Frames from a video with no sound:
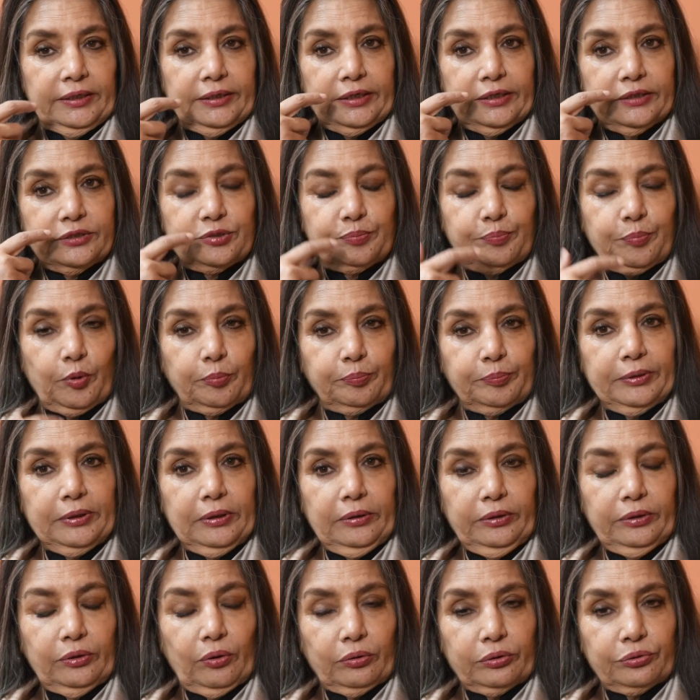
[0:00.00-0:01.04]
It's
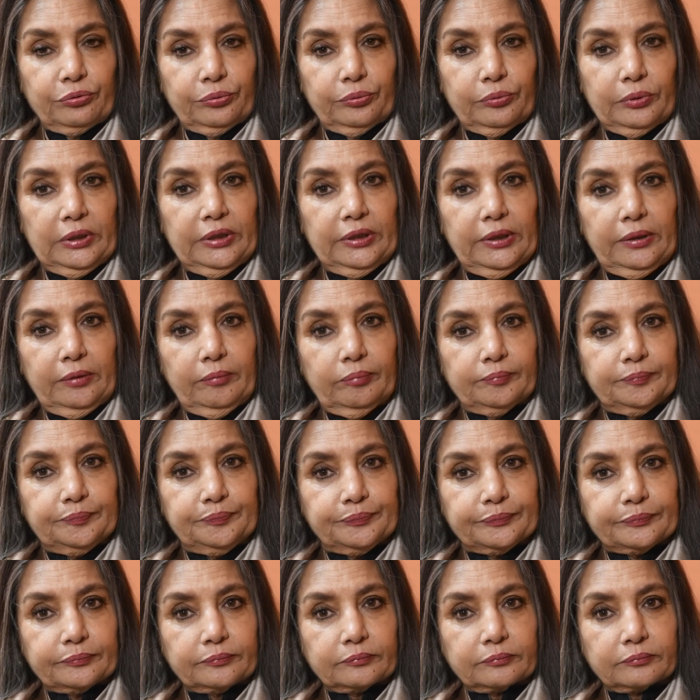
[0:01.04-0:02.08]
popular not only
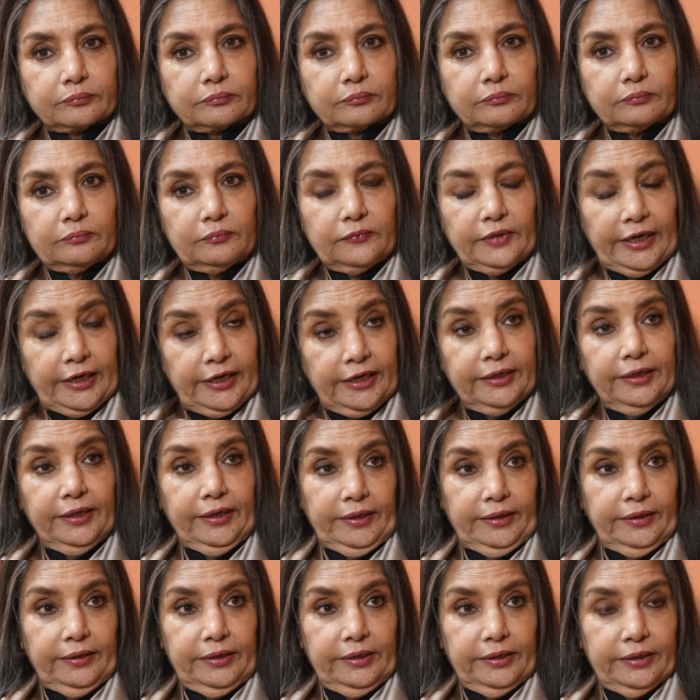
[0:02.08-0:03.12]
in
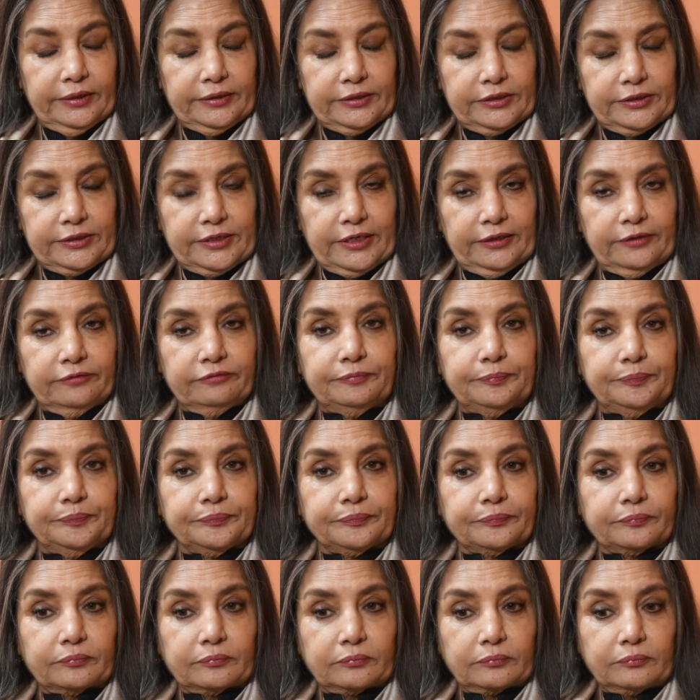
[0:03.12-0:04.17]
India itself,
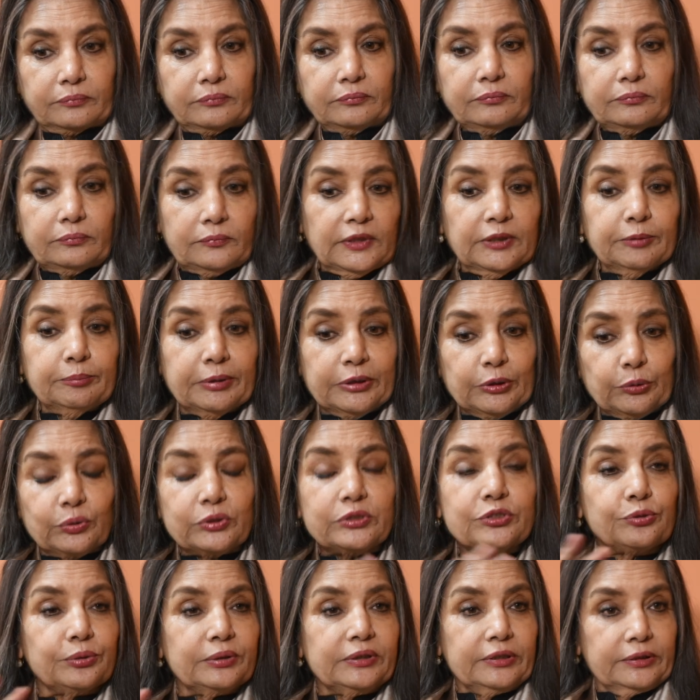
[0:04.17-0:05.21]
but
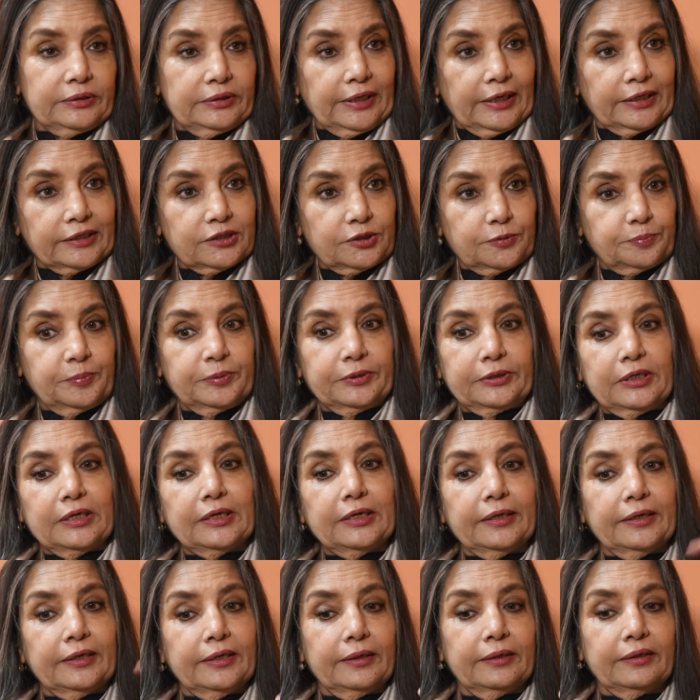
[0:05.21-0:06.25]
also in the
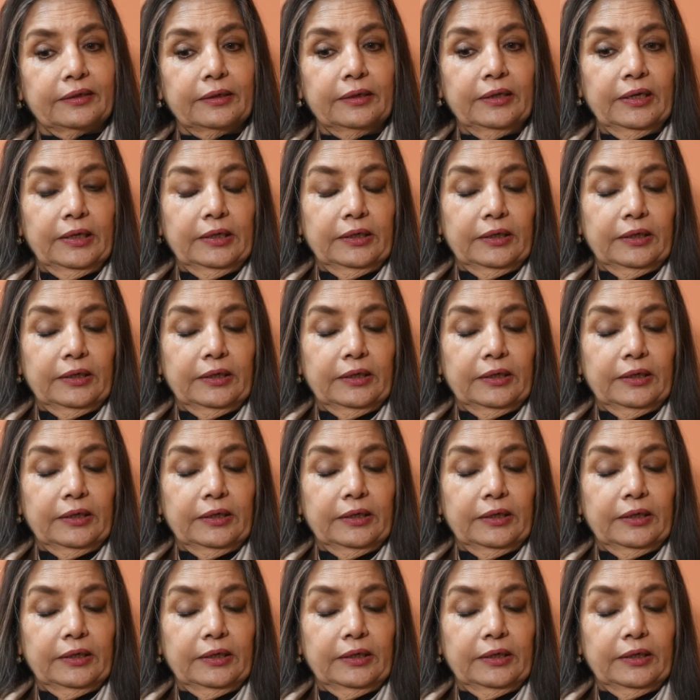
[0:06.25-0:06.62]
diaspora and,